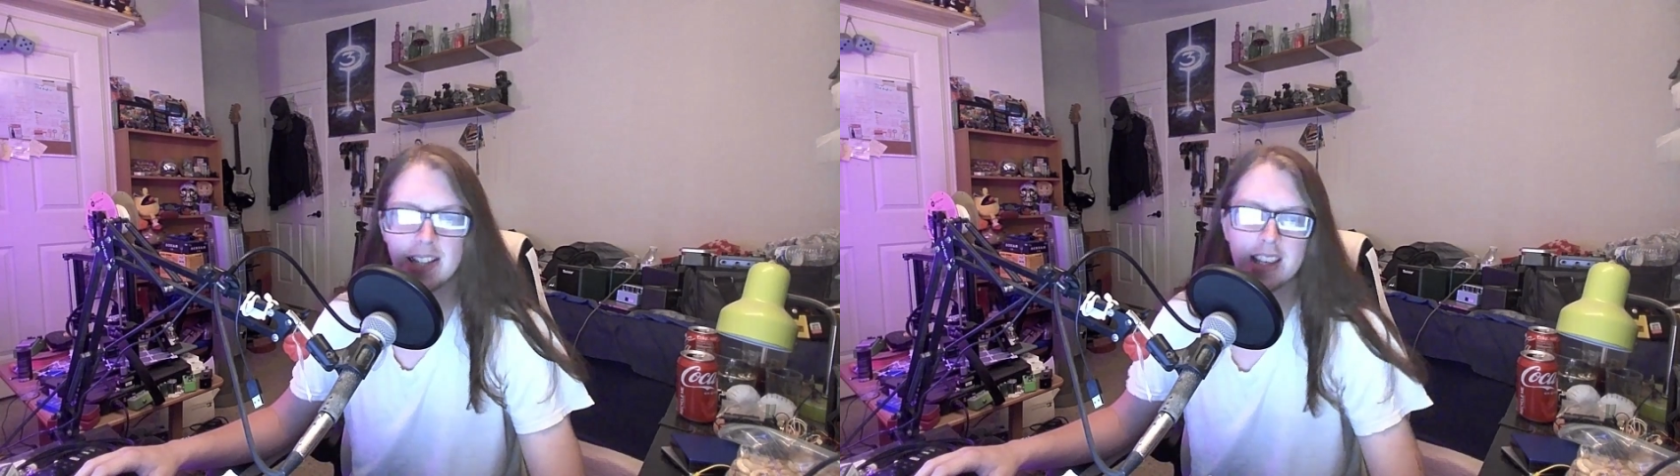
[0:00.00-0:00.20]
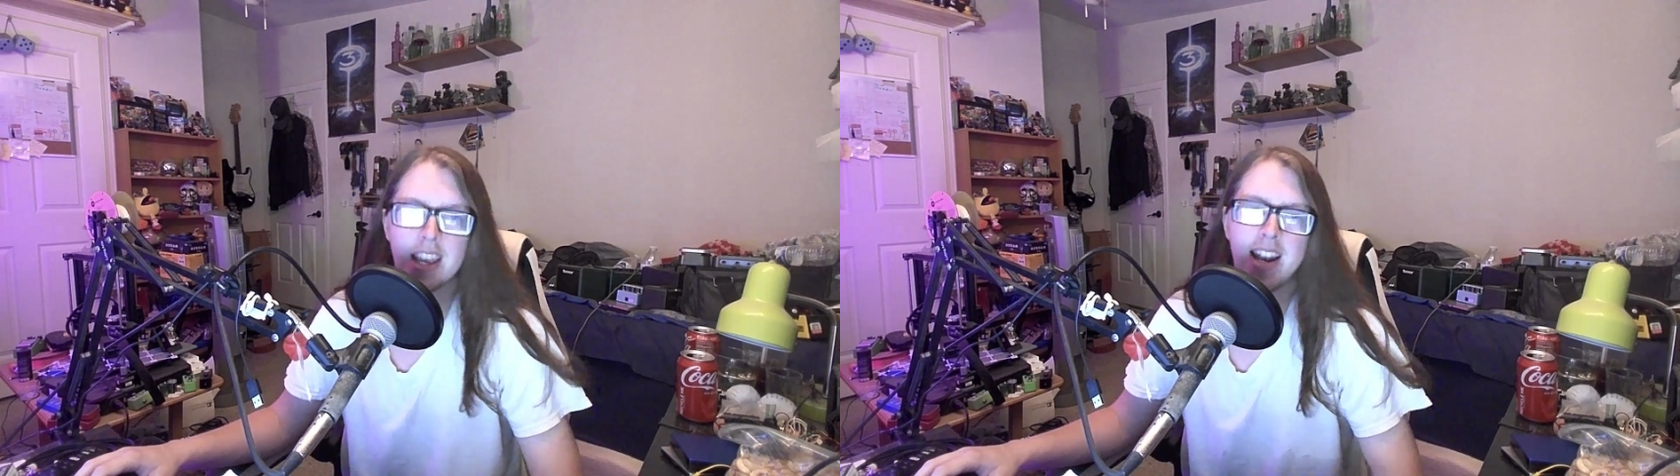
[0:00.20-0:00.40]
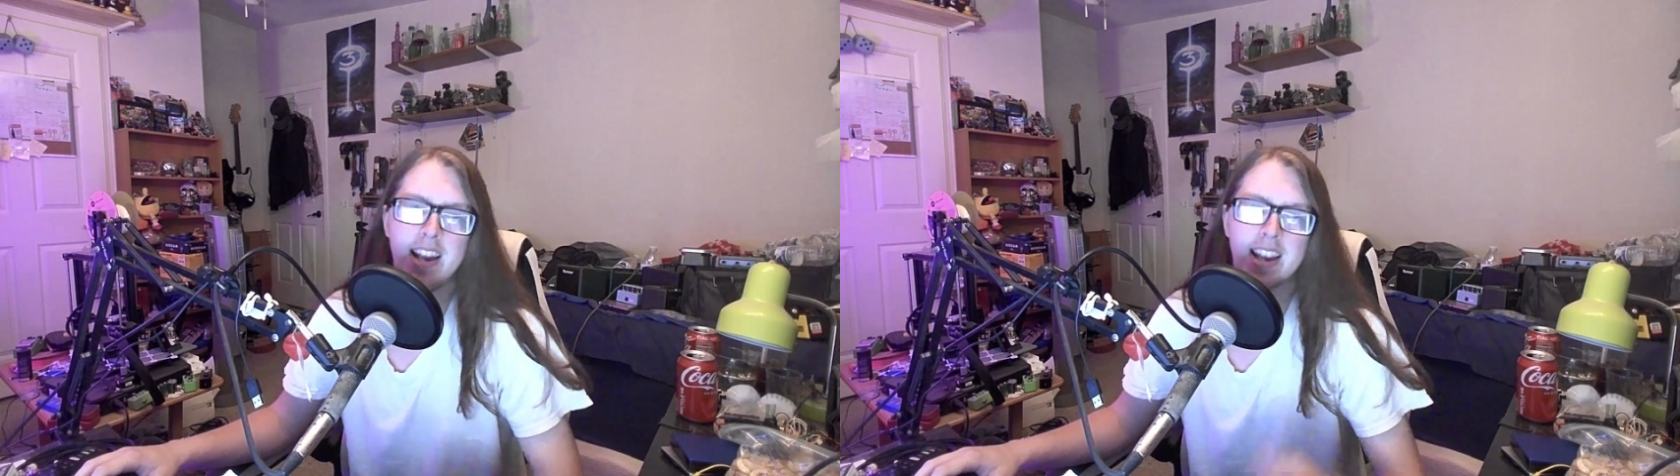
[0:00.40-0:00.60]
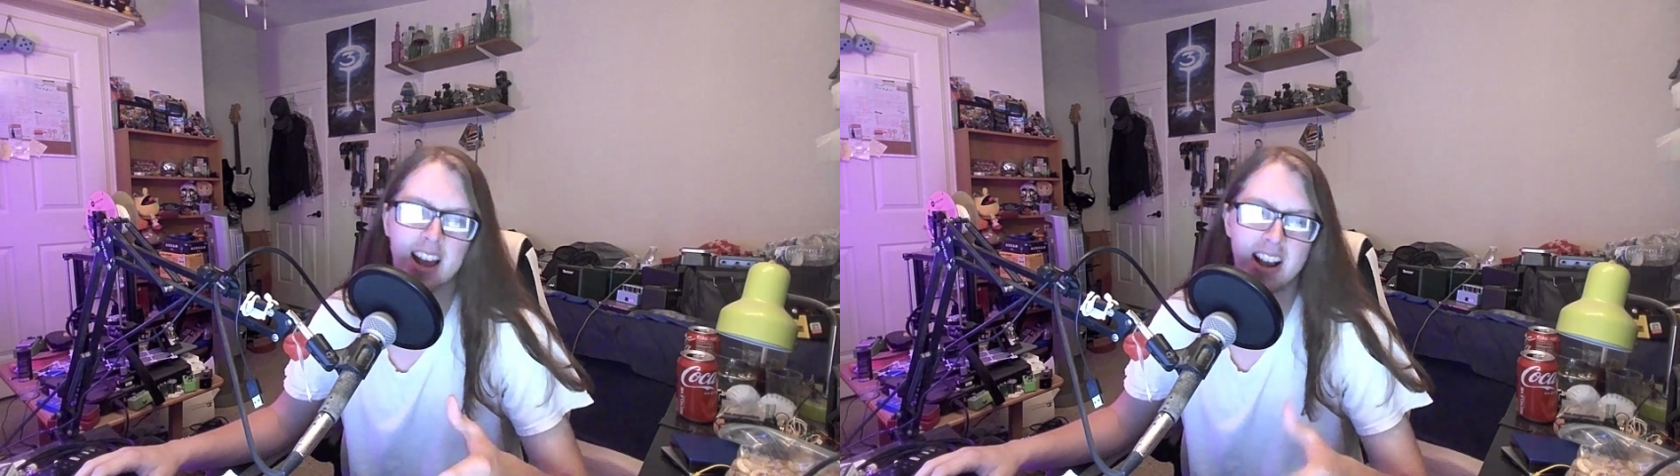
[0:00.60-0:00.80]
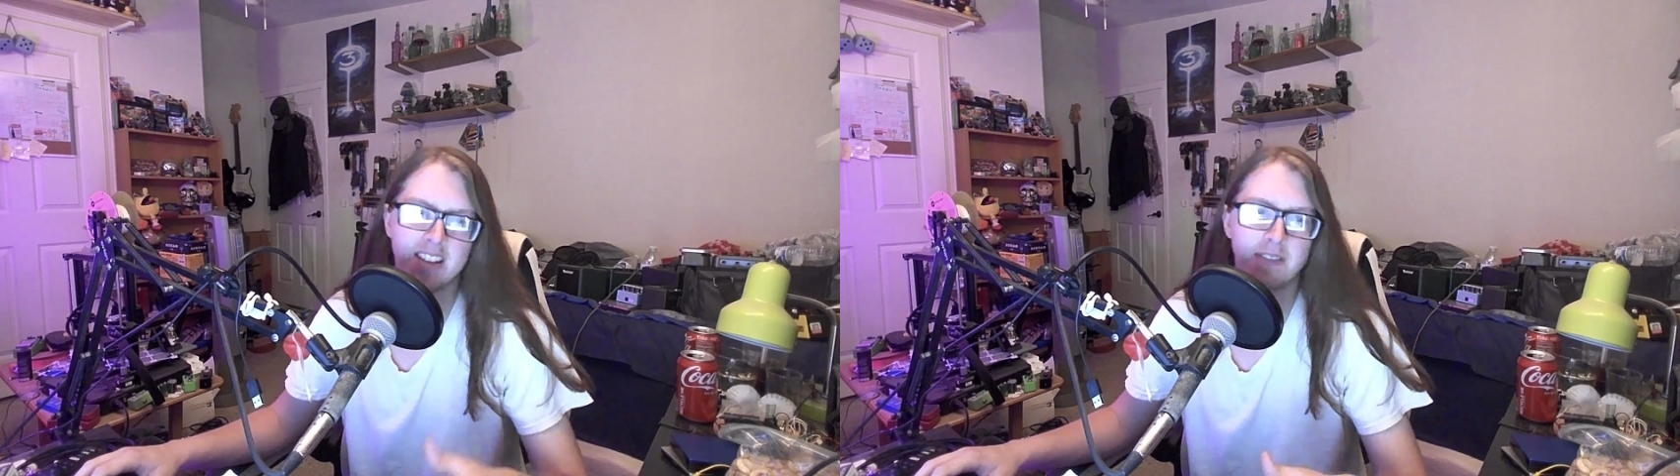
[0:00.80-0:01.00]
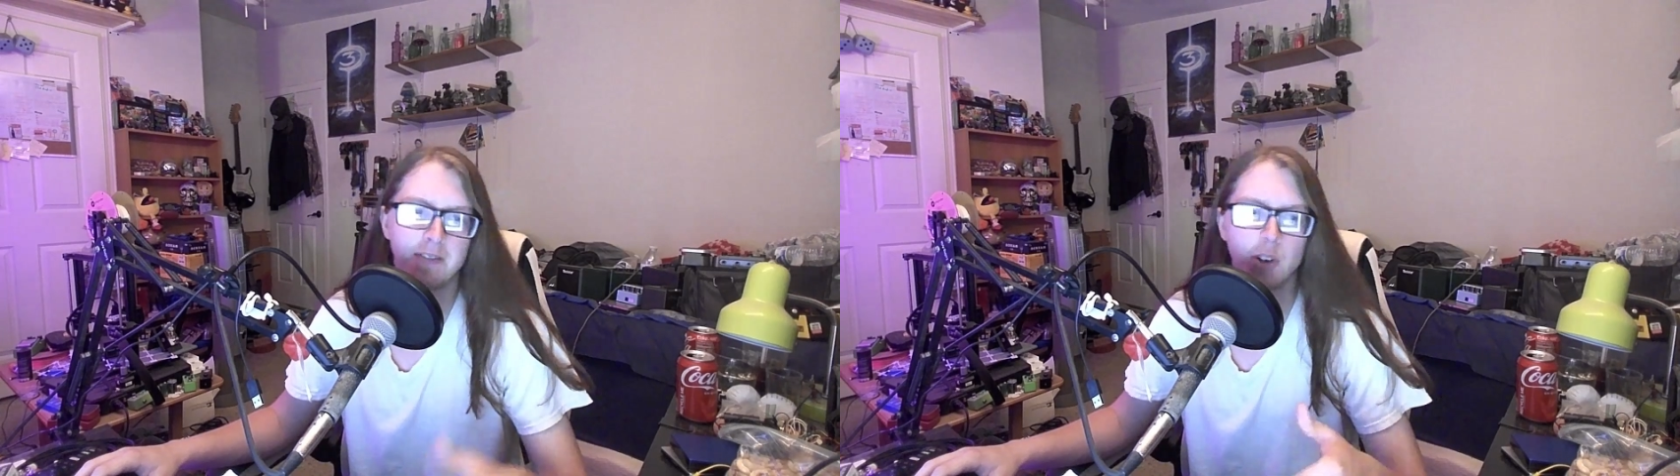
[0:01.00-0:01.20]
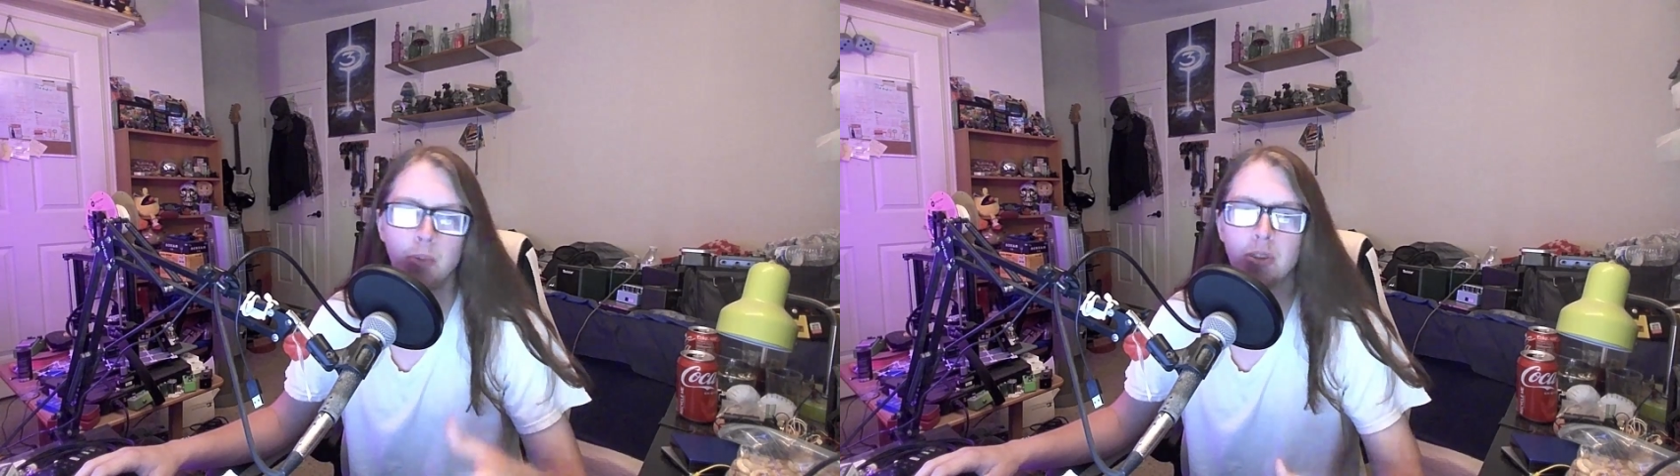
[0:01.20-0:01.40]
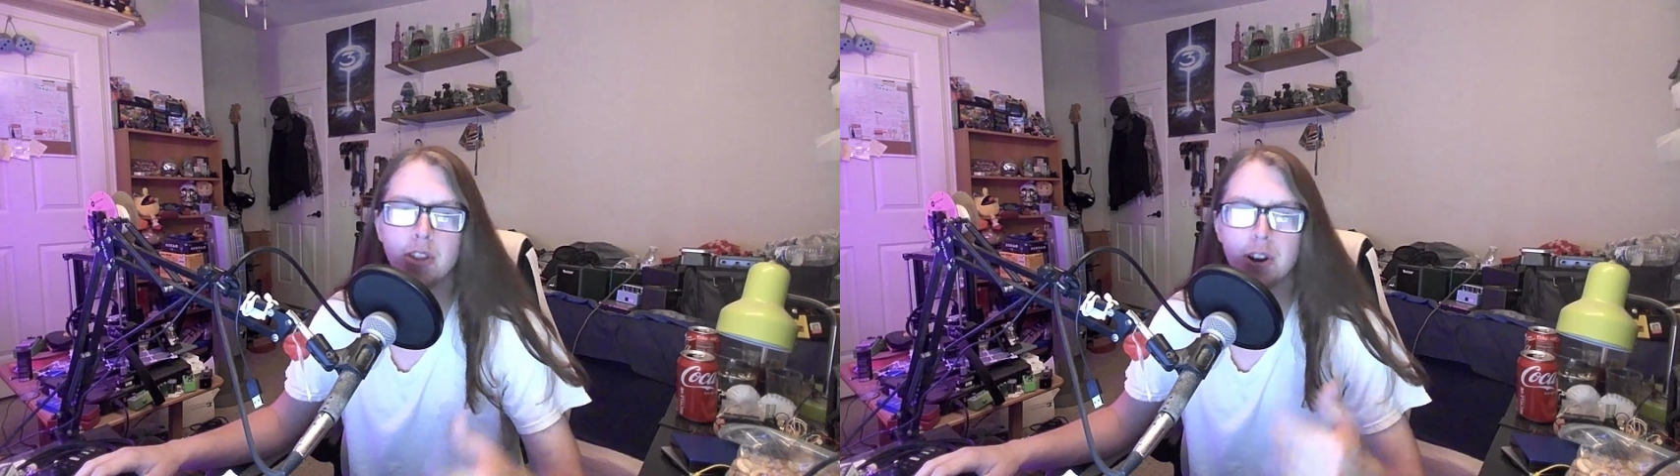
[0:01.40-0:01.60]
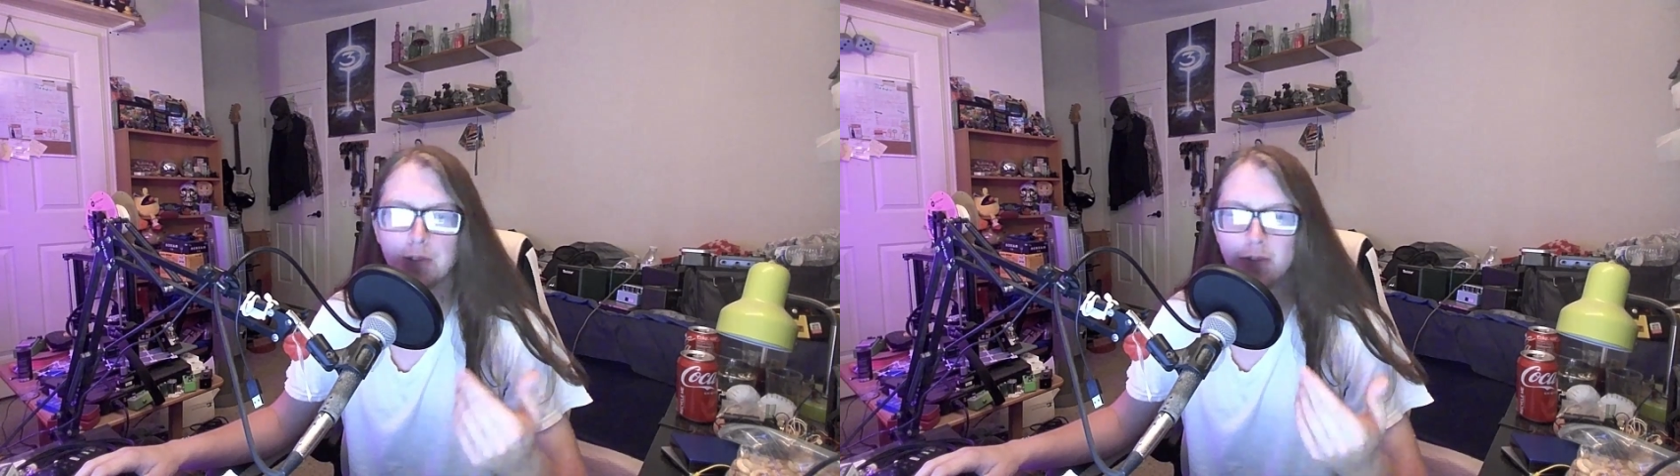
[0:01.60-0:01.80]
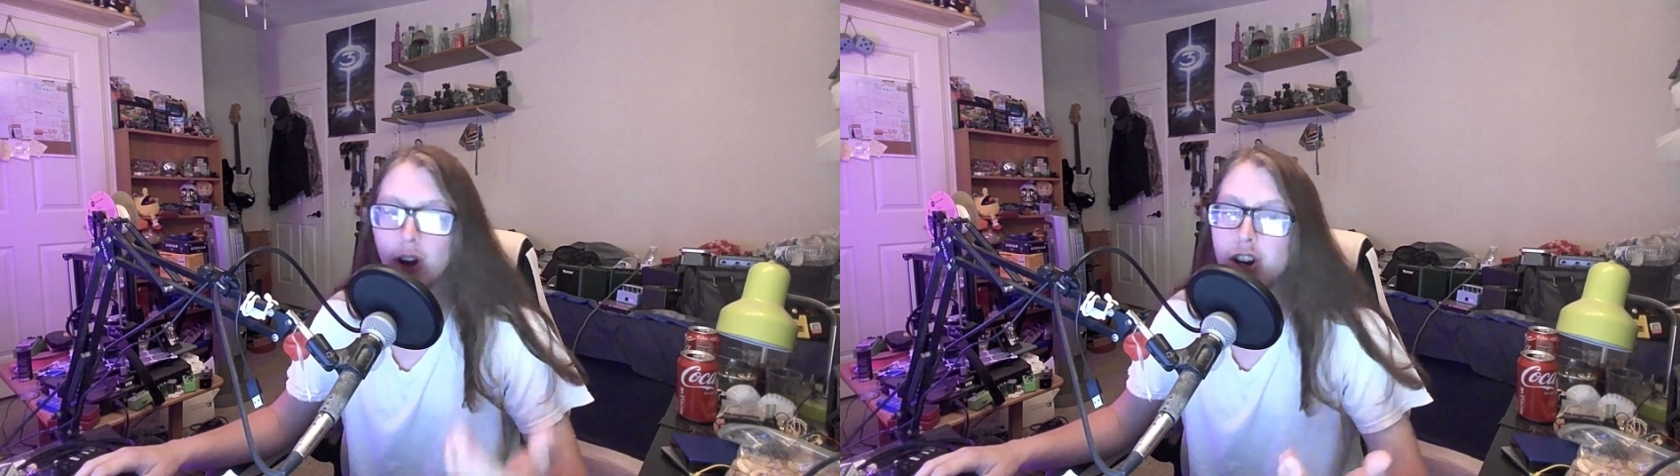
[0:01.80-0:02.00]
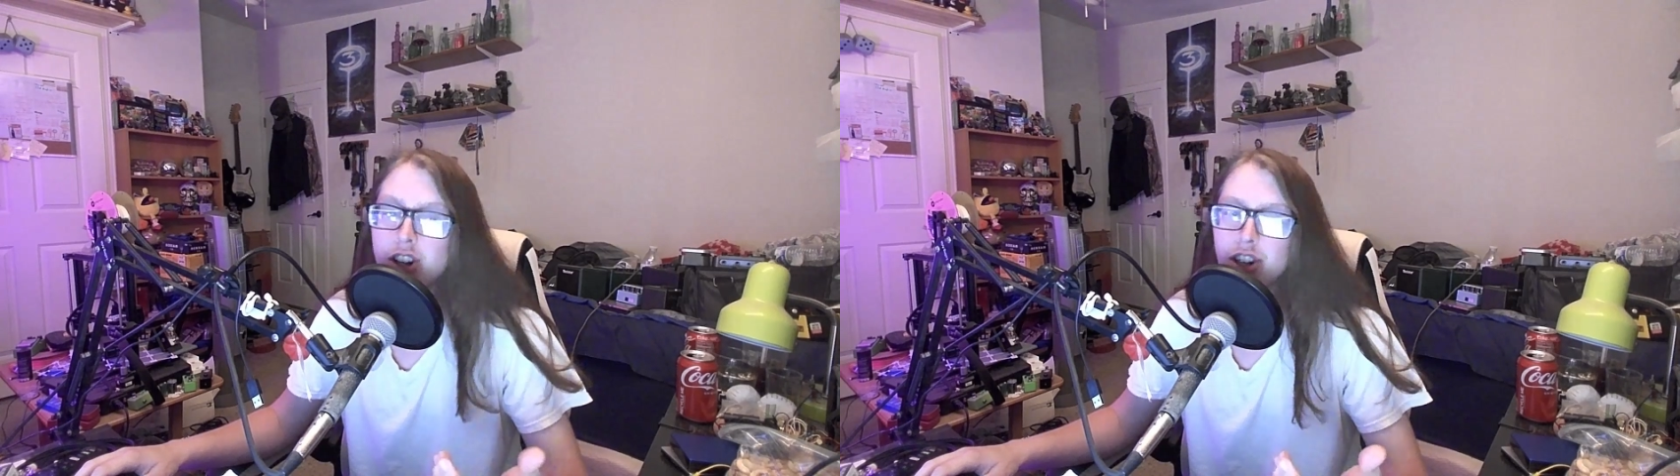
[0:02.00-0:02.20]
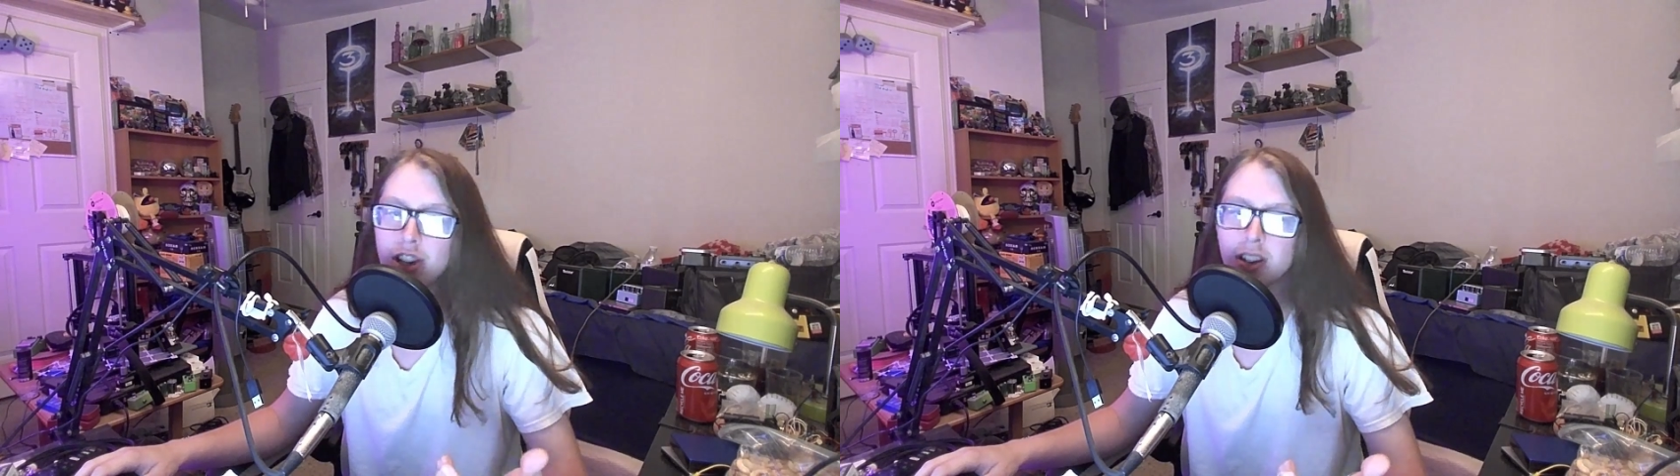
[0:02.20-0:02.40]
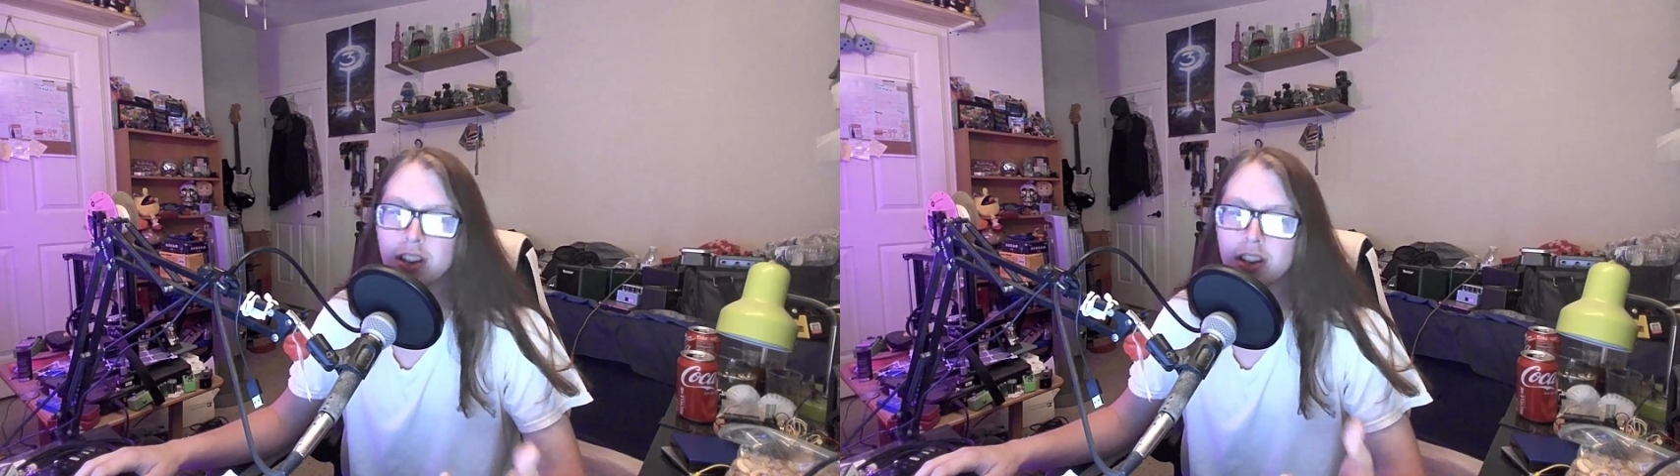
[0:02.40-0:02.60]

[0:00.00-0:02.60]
and I cannot confirm their function,